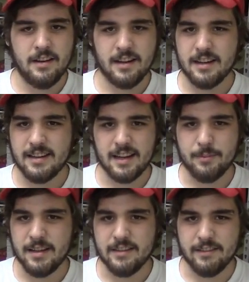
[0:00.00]
could take a
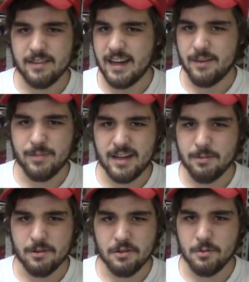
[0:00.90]
piece of
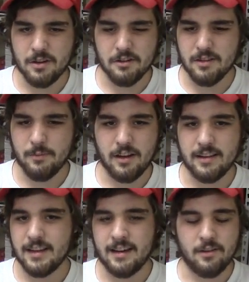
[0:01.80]
sandpaper to it or something like
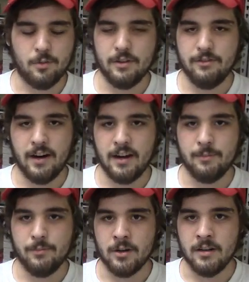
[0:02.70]
that and it'll be
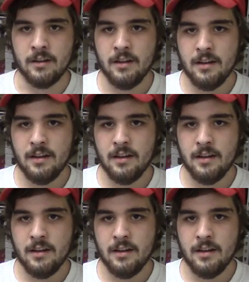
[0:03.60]
fine. But